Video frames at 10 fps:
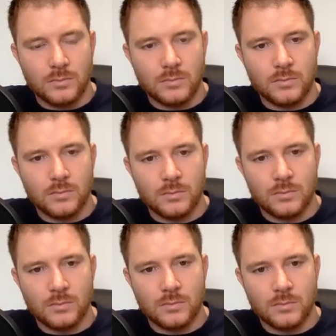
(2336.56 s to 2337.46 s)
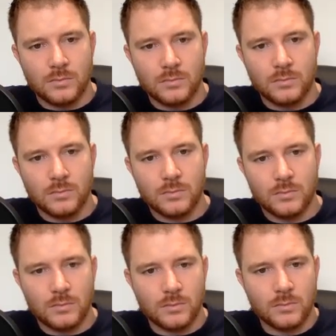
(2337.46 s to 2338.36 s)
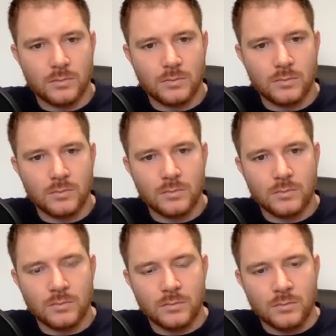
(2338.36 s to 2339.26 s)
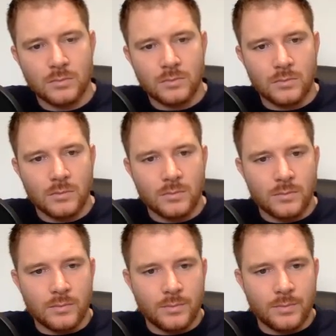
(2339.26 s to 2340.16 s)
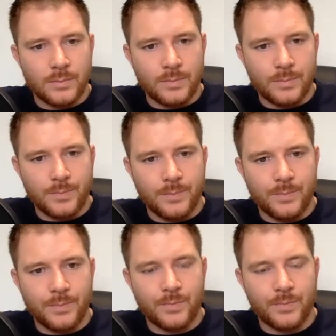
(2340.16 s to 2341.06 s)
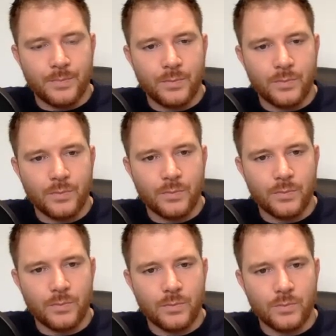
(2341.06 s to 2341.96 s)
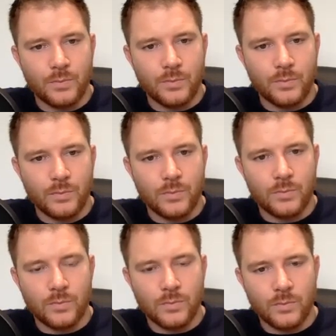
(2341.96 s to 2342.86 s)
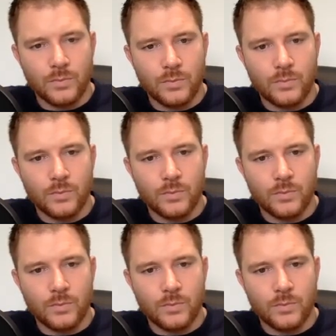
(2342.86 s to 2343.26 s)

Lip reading: This person isn't speaking.